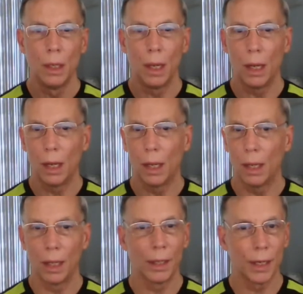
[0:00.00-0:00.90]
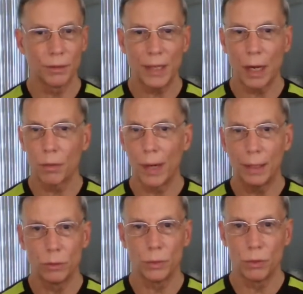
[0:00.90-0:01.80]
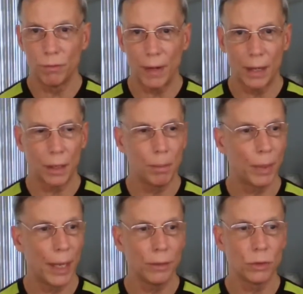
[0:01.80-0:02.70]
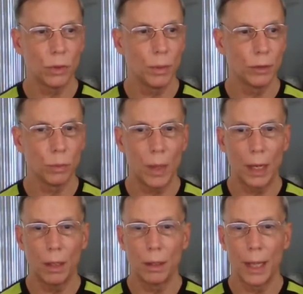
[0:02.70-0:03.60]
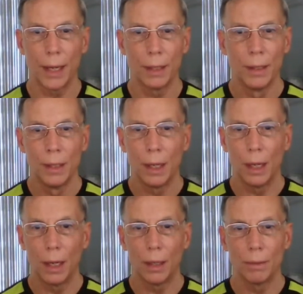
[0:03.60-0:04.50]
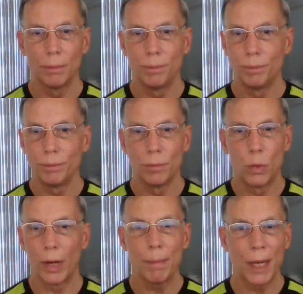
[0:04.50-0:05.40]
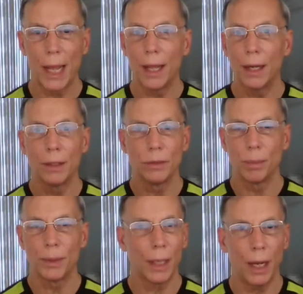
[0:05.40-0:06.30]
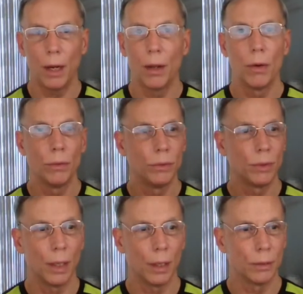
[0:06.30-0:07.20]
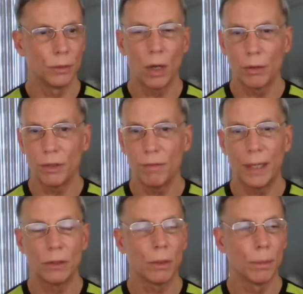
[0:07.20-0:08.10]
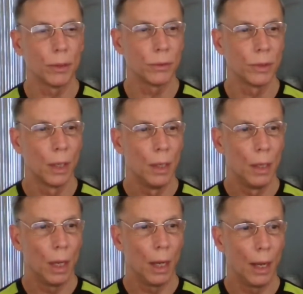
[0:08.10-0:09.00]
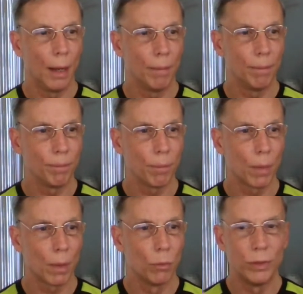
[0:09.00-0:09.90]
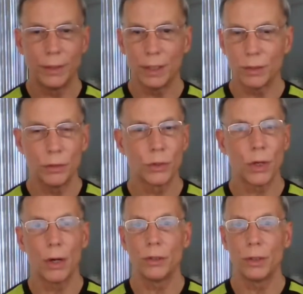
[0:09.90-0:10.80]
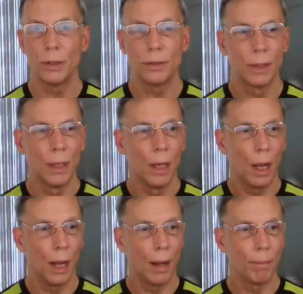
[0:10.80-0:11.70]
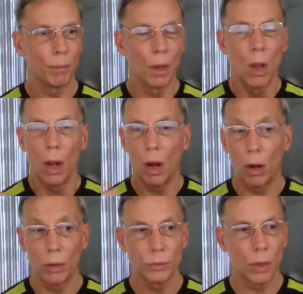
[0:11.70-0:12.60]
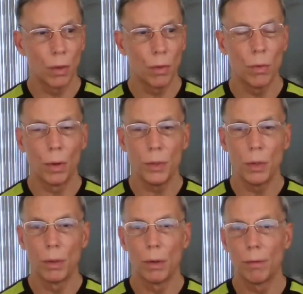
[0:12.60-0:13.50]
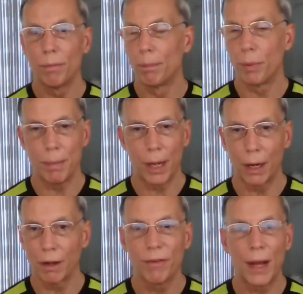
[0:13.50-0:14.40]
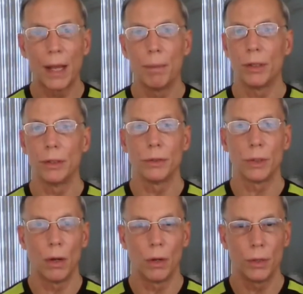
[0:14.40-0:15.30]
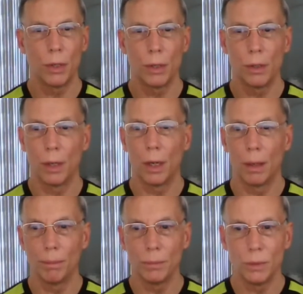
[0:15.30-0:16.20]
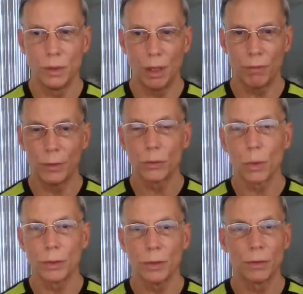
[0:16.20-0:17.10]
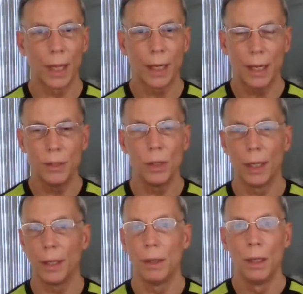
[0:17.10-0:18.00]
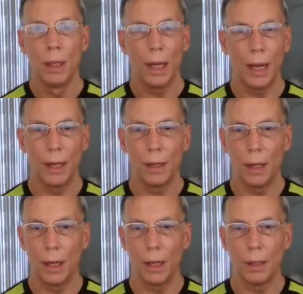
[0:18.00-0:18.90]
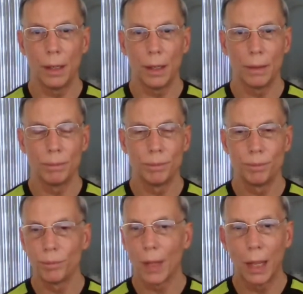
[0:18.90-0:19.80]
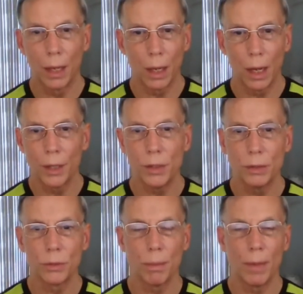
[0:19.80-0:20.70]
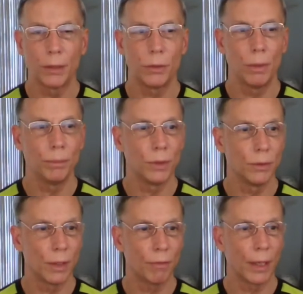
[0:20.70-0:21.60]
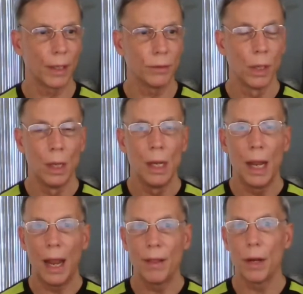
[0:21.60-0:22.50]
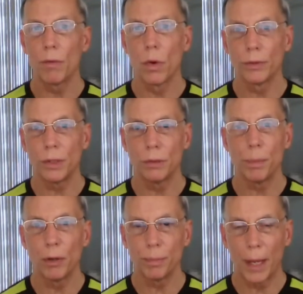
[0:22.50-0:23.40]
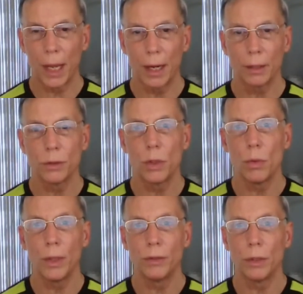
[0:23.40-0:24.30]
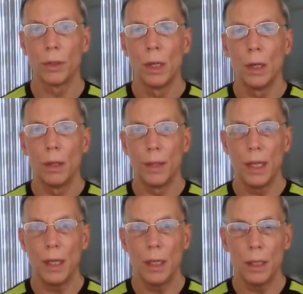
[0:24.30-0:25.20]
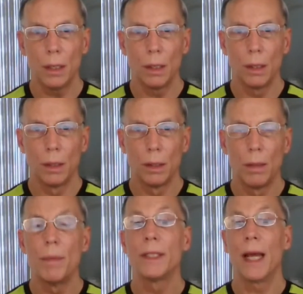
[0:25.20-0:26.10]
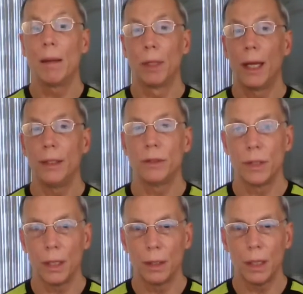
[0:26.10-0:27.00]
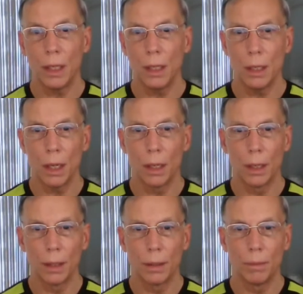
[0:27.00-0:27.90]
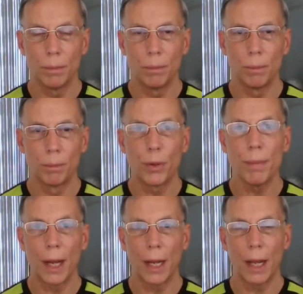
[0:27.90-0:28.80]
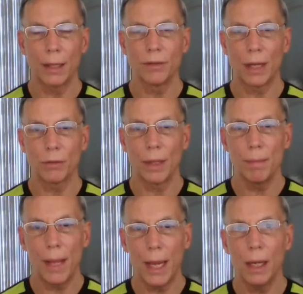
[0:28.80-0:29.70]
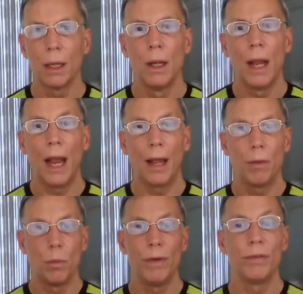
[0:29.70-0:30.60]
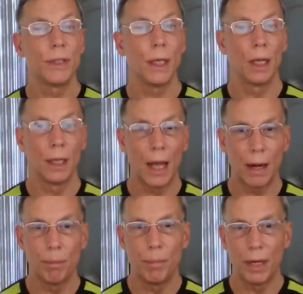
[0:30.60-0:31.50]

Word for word: uh, oligosaccharides, which are found in plants too as well, like uh, green bananas, potatoes, uh, starchy vegetables, um, resistant starches. Um, also your prebiotic fibers, all your um, different sources like inulin in in um, uh, onions or mushrooms and stuff like this. And then of course there's postbiotics too, which are the the metabolites that the uh, prebiotics actually make, and we've seen a lot of